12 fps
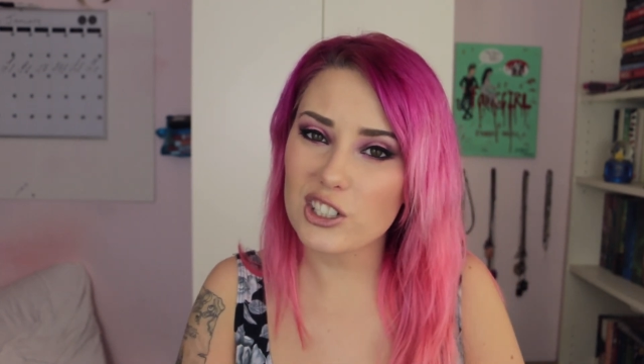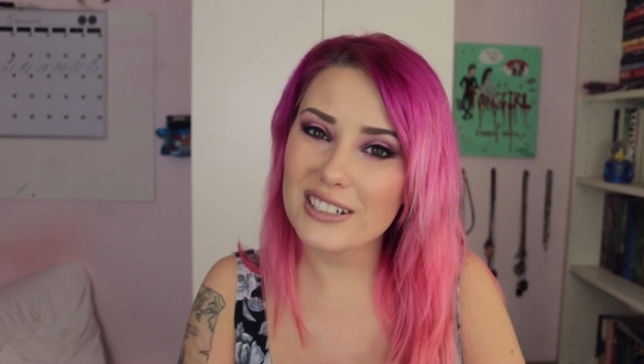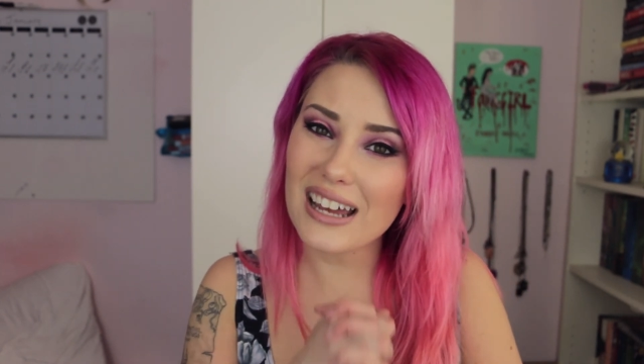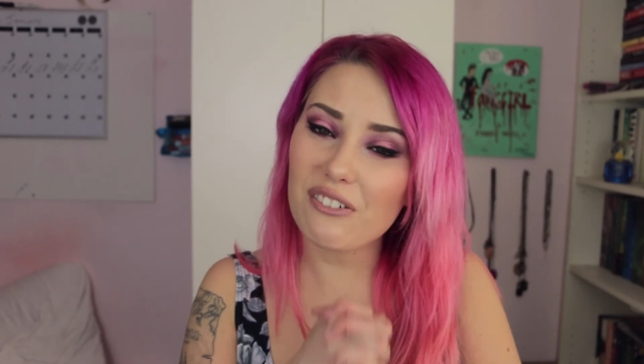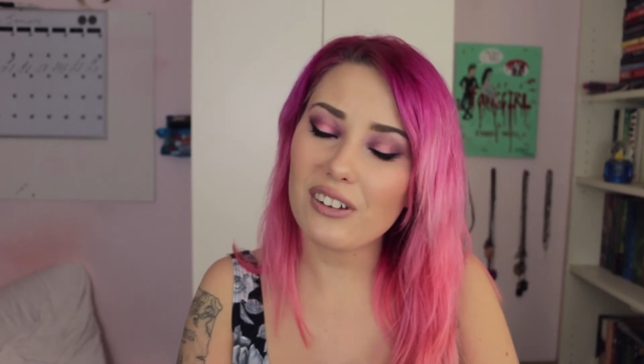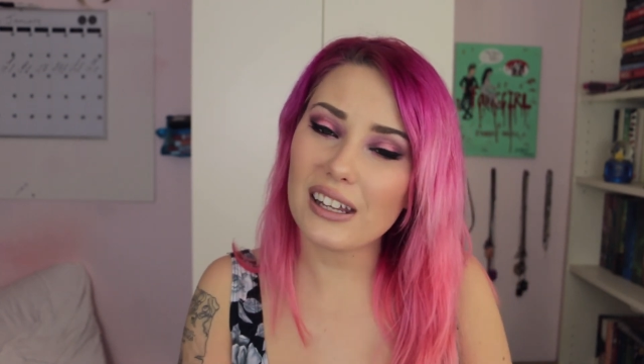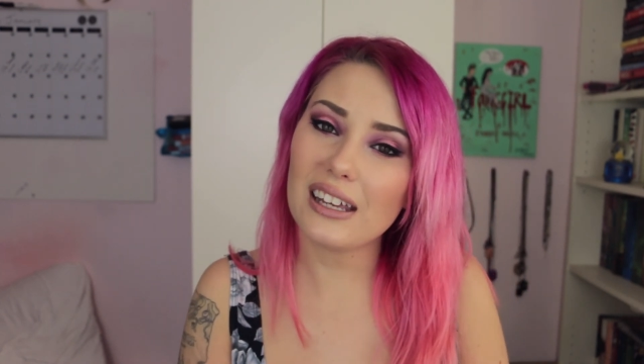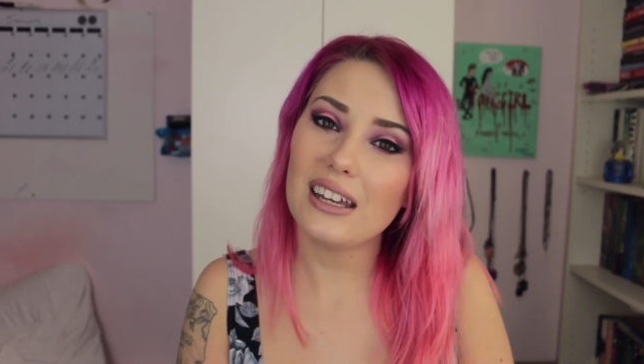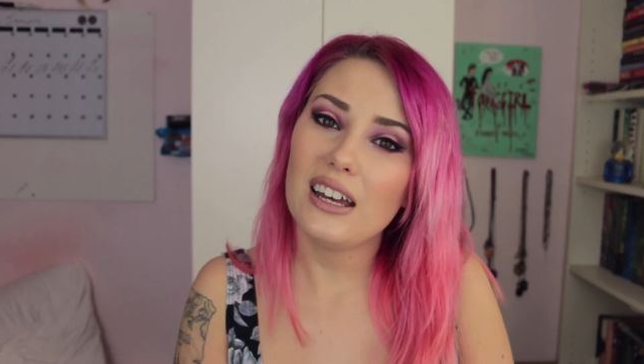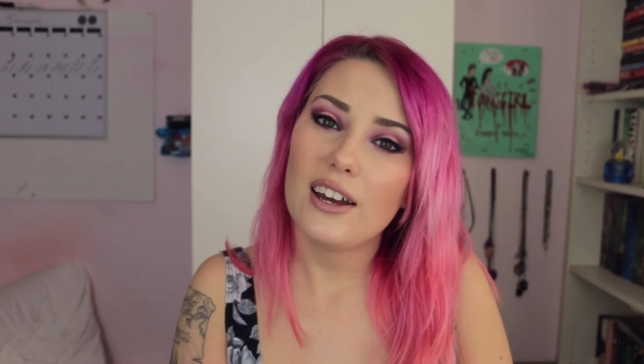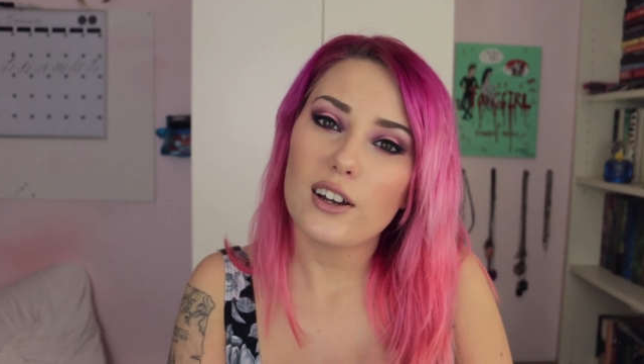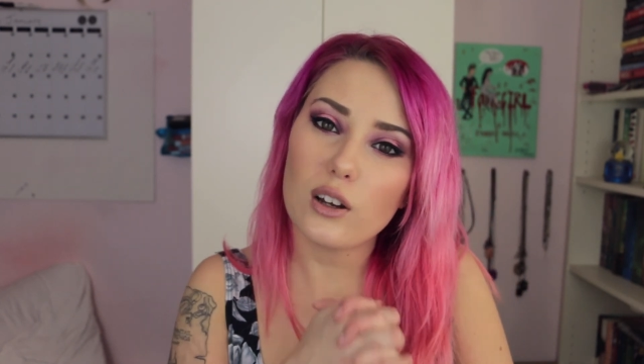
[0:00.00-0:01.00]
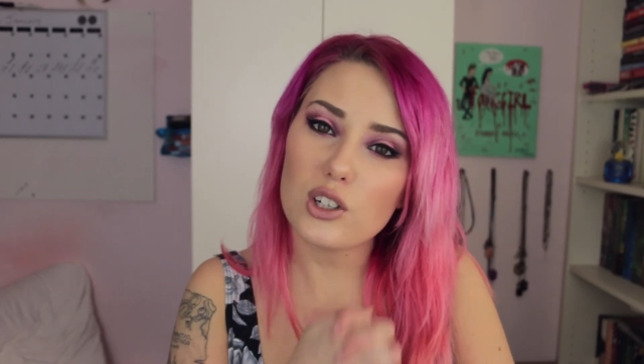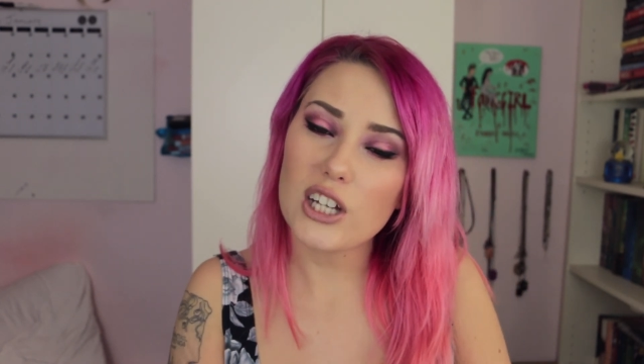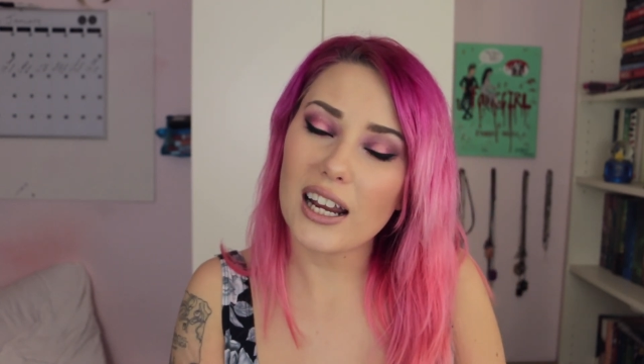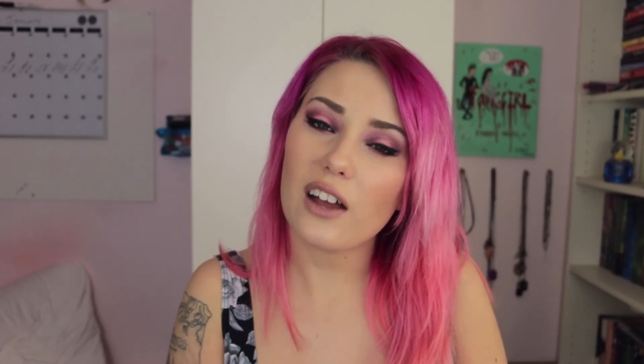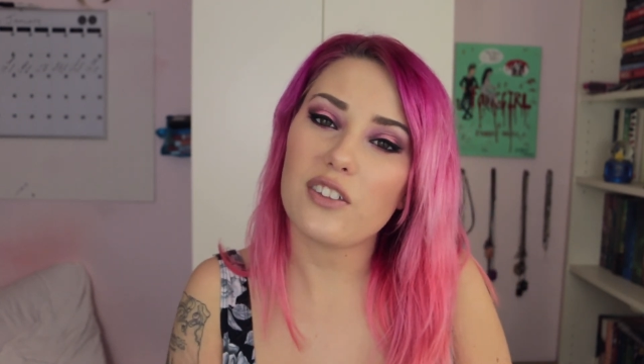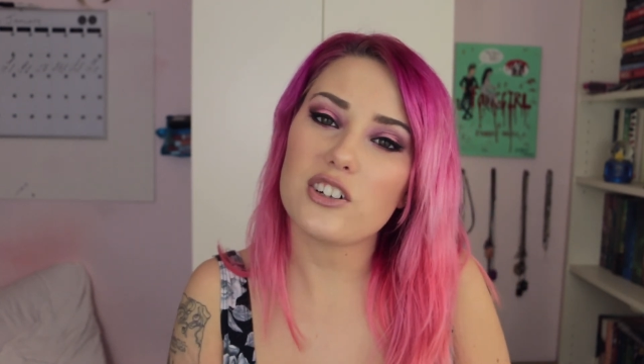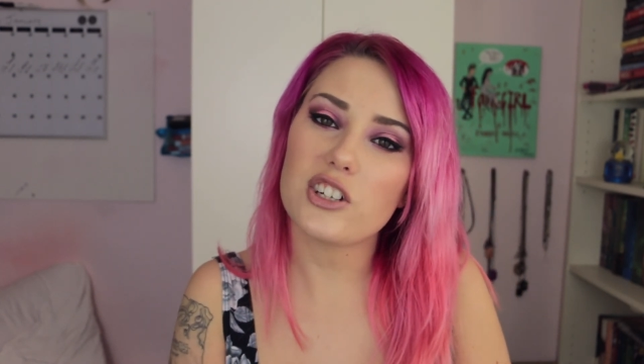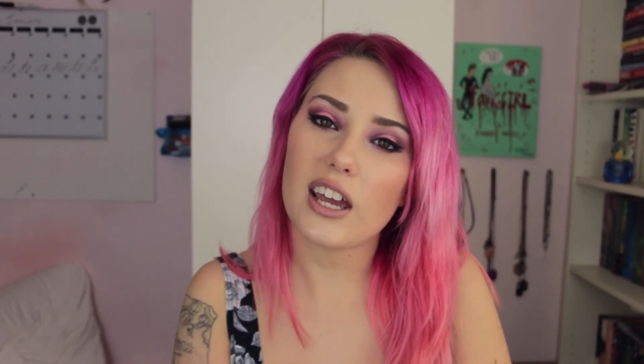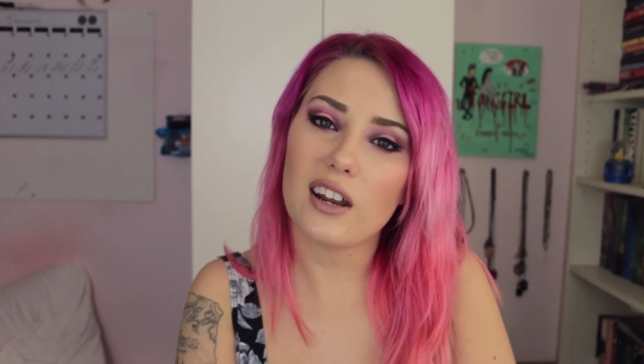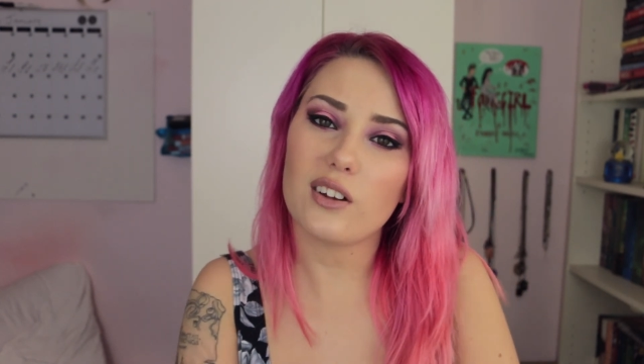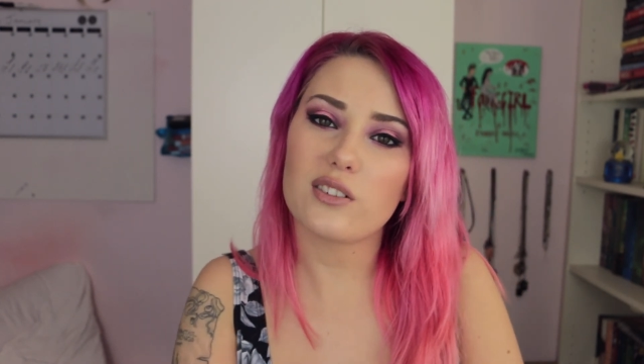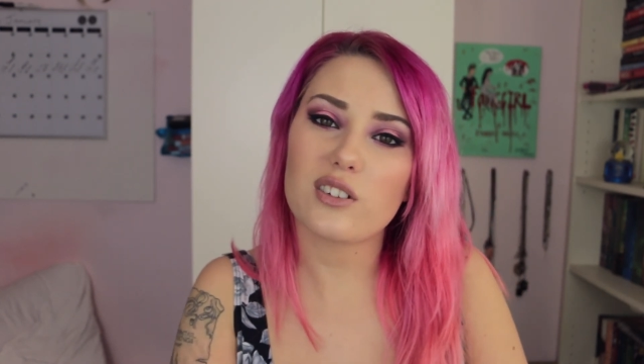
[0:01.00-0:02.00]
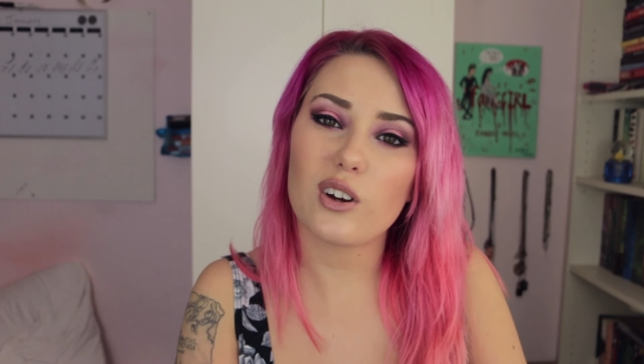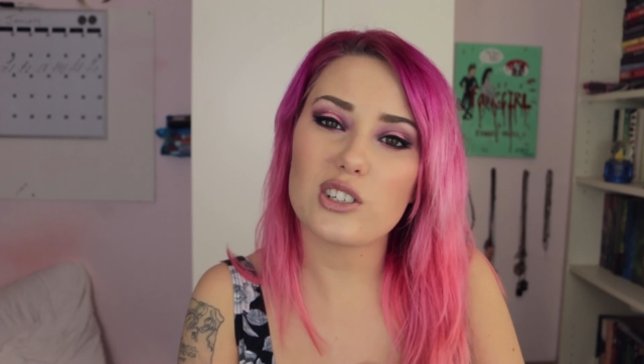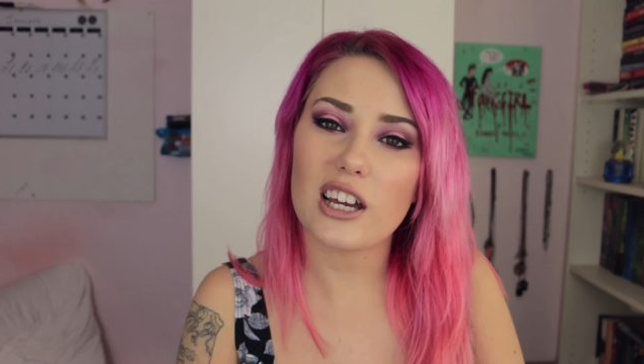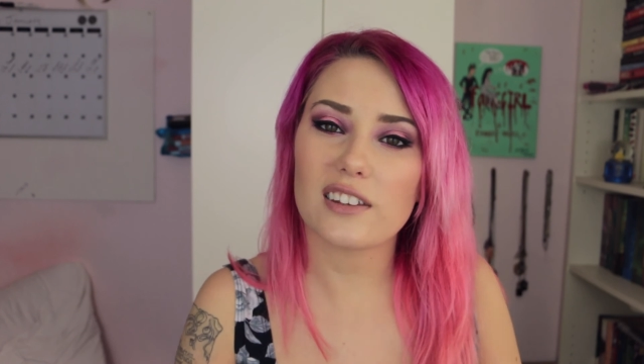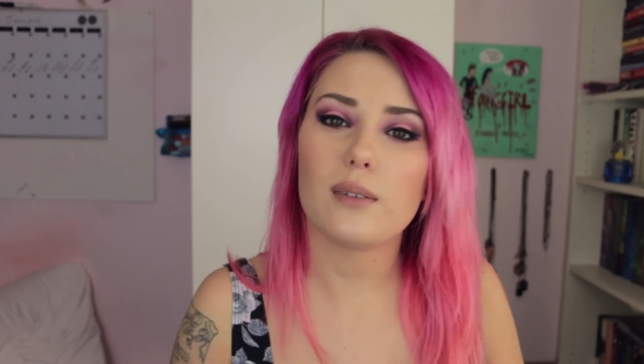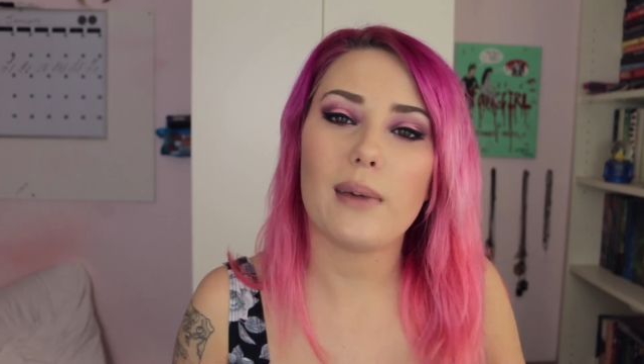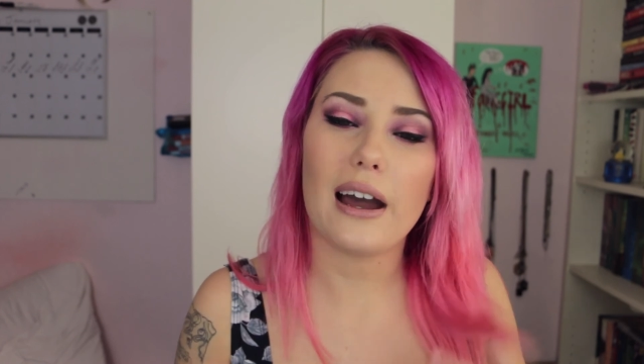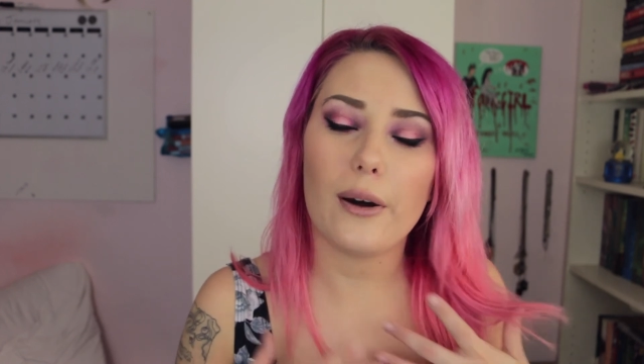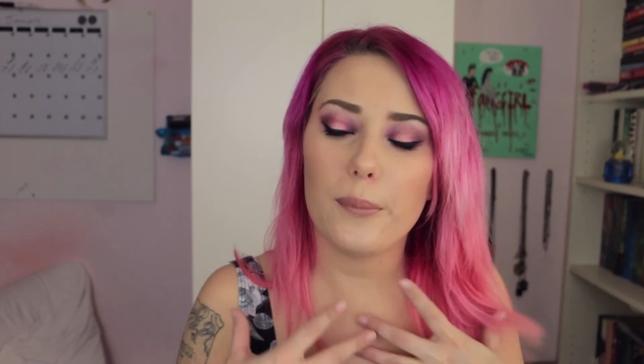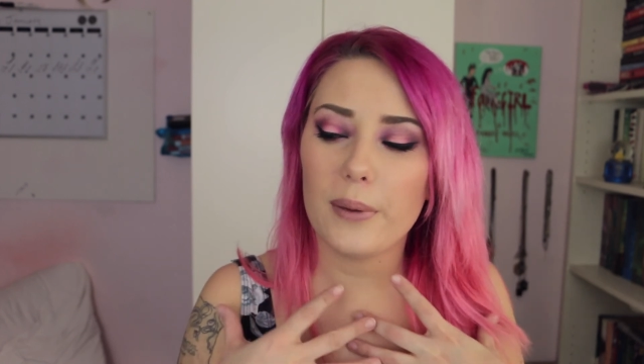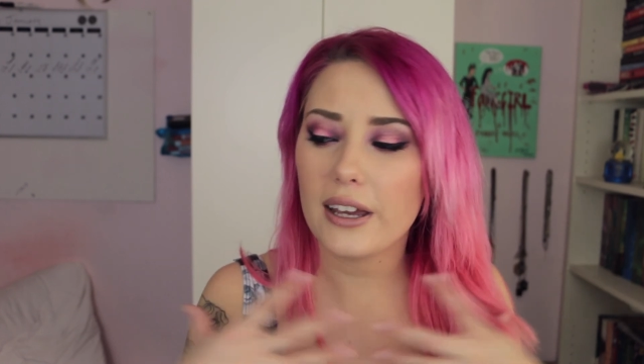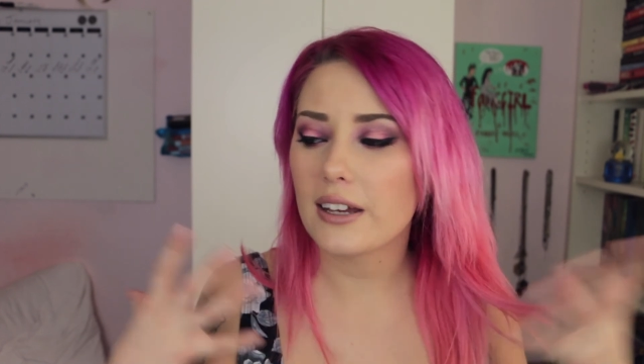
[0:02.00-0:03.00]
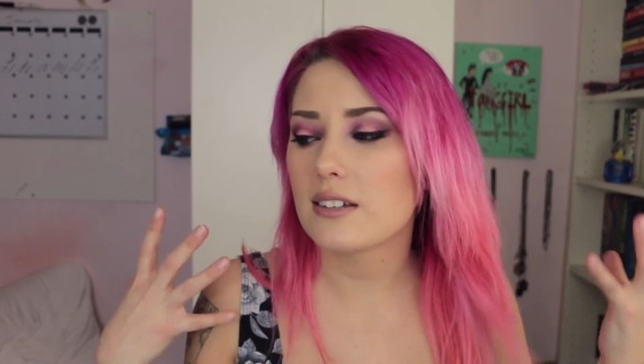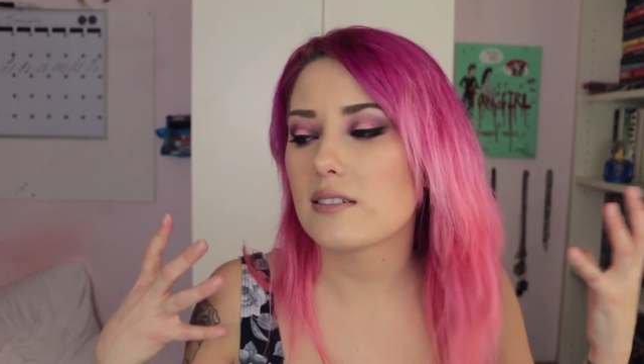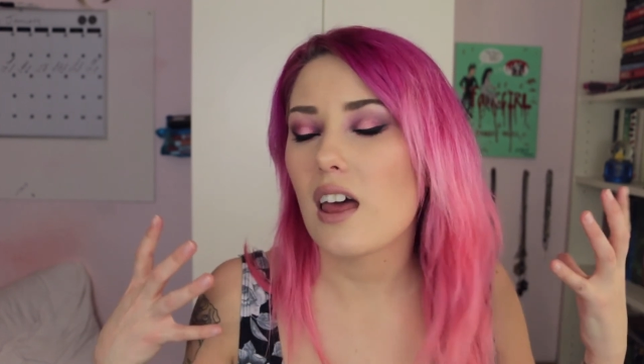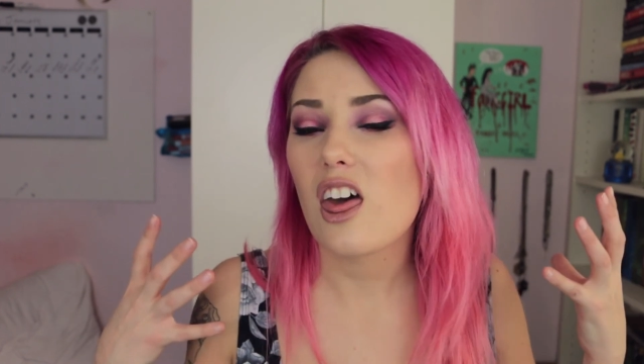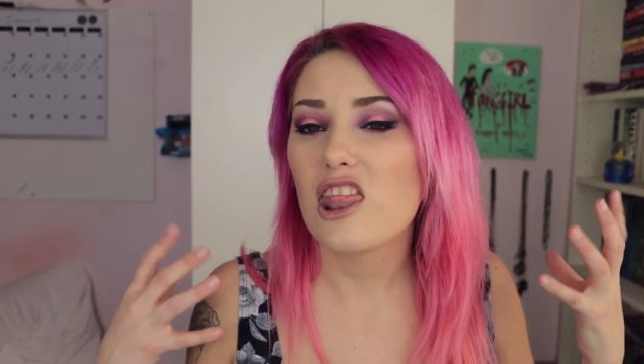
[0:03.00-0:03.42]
So definitely go check out their channels, go check them out because